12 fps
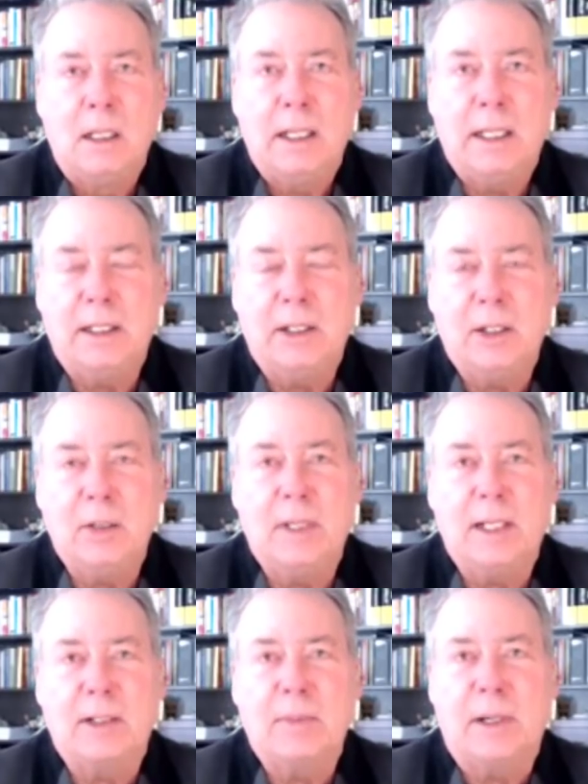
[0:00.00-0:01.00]
in the human
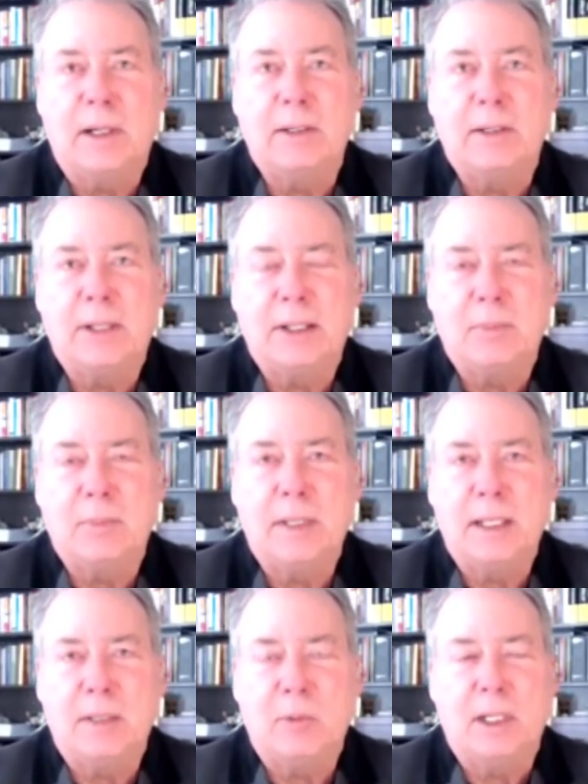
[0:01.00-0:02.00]
experience has
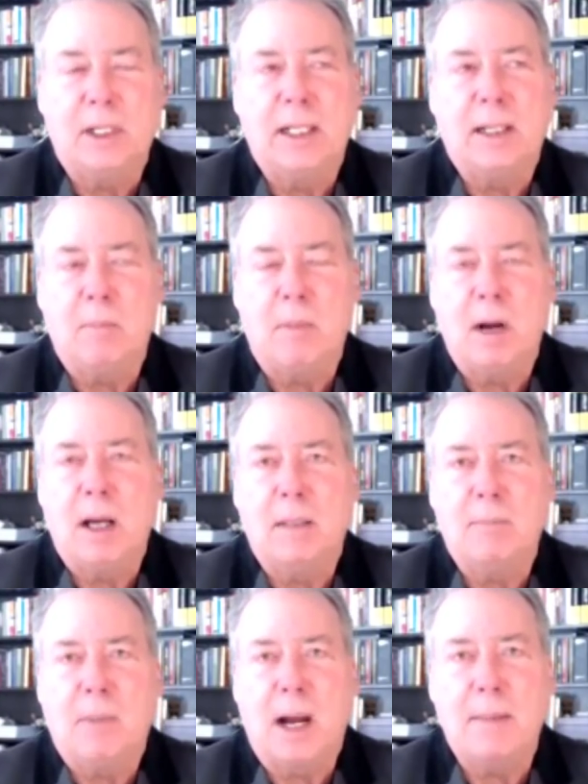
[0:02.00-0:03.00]
been really a
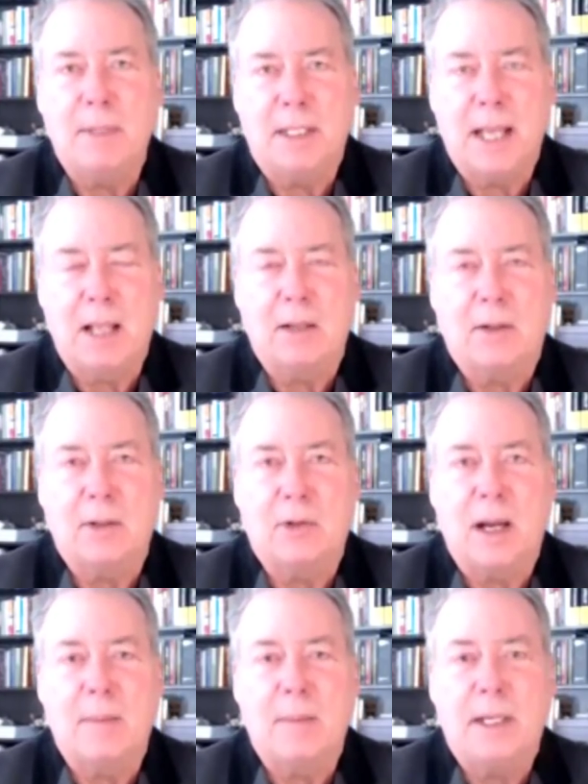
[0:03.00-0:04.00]
bimetallic or
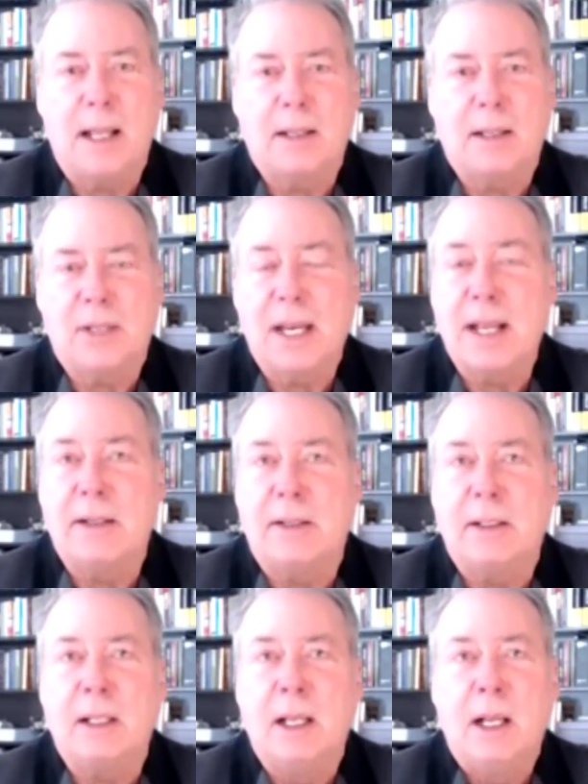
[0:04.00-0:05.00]
trimetallic
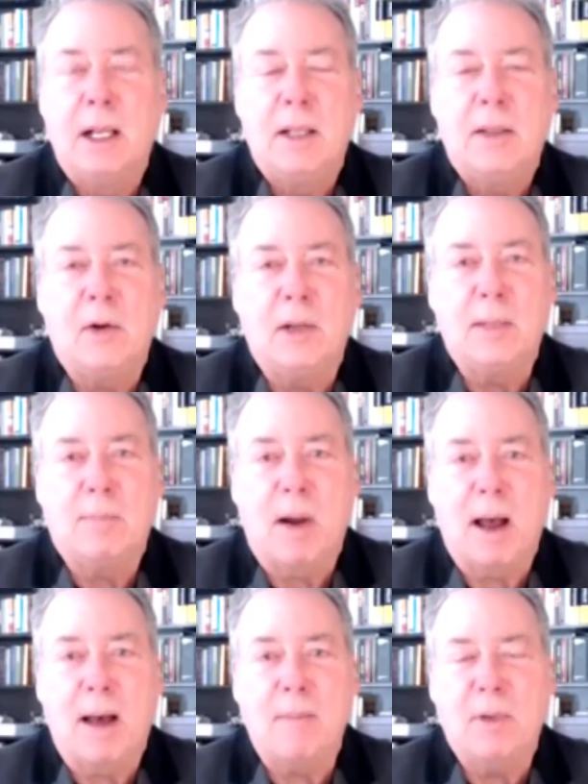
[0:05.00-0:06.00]
standard. The only
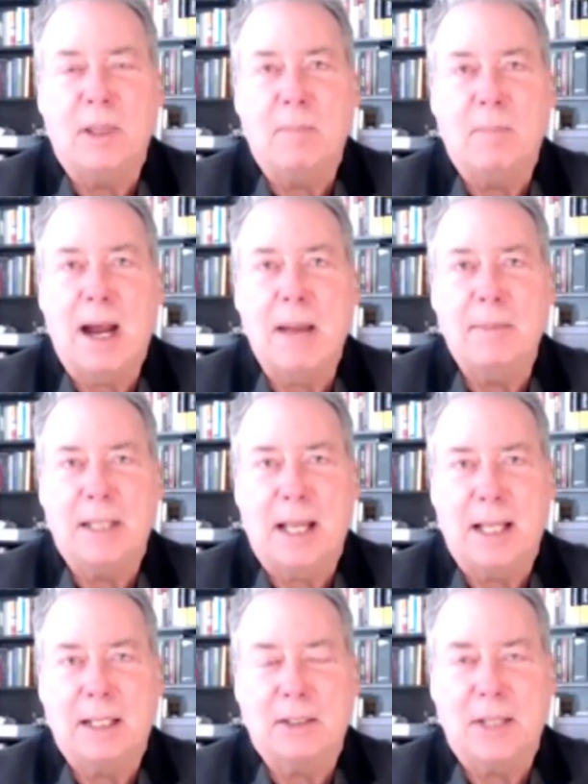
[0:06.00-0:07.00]
problem with the
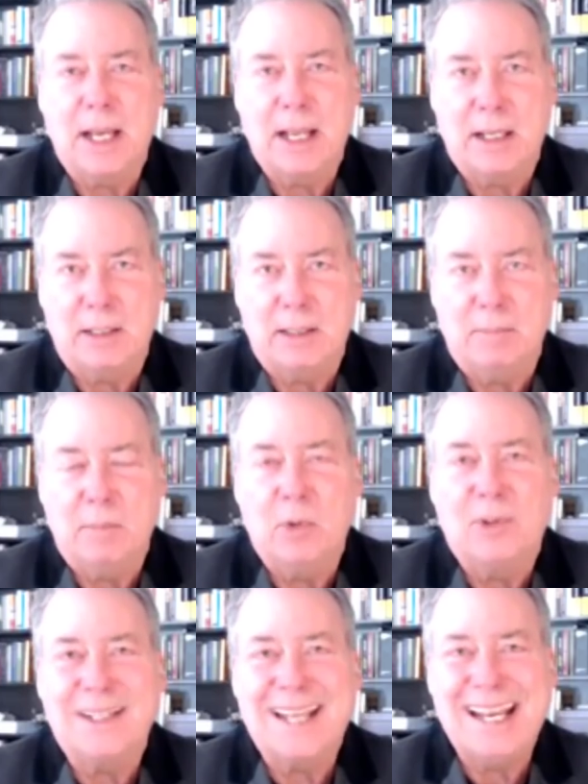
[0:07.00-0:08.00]
bimetallic standard in
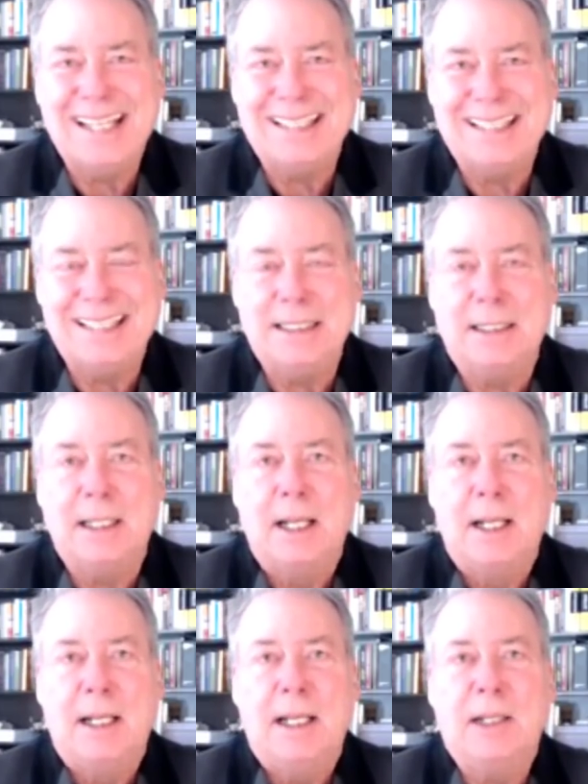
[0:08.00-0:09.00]
most cases
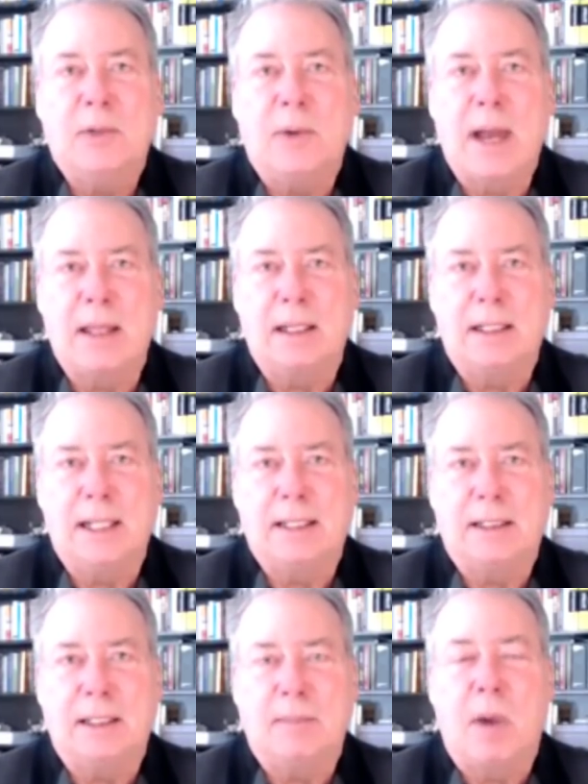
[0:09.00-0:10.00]
is rather than
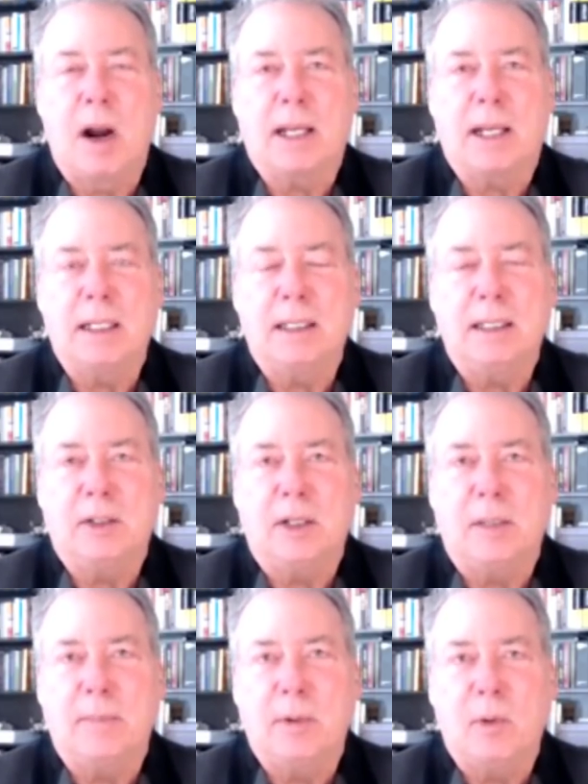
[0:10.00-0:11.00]
let the market
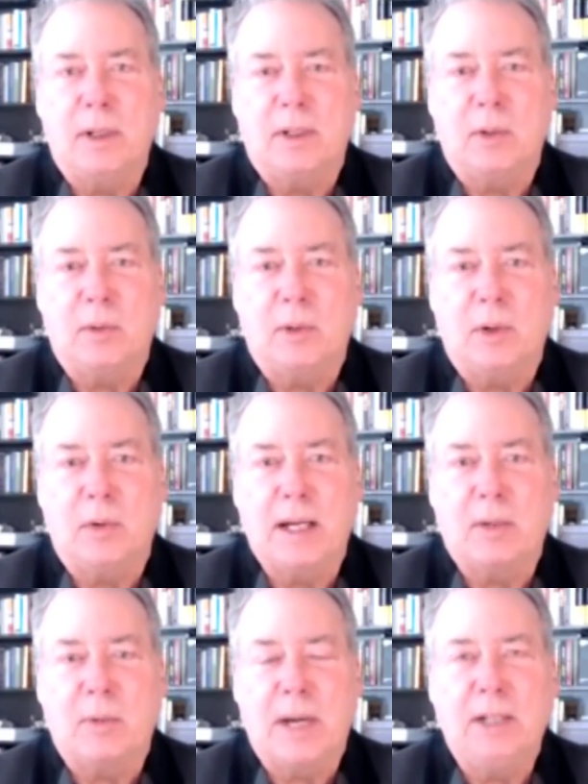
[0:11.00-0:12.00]
determine what the
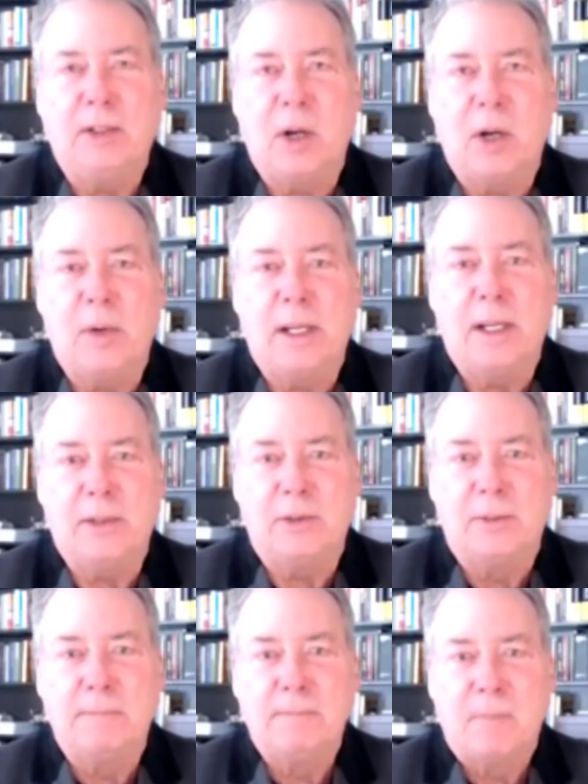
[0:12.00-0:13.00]
correct ratio is,